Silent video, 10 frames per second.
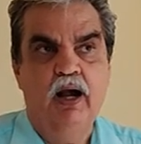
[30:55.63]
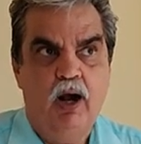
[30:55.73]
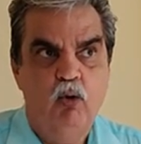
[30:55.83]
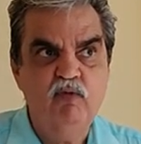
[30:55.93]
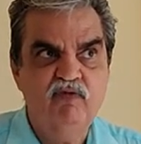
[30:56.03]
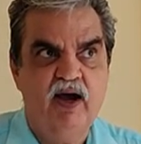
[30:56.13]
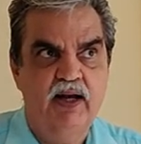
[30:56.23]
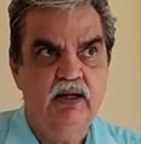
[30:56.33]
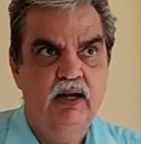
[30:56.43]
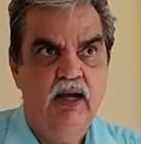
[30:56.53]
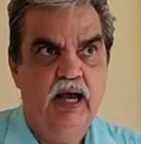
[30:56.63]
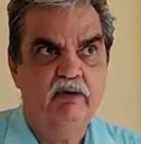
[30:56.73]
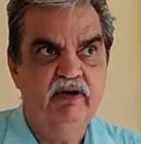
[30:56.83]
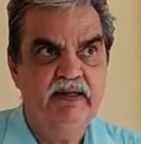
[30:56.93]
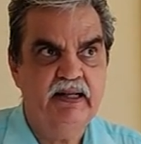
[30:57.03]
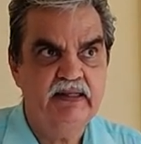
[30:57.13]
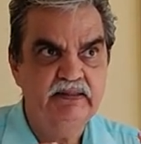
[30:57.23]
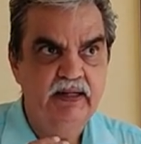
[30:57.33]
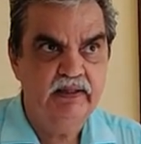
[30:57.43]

How far are we taking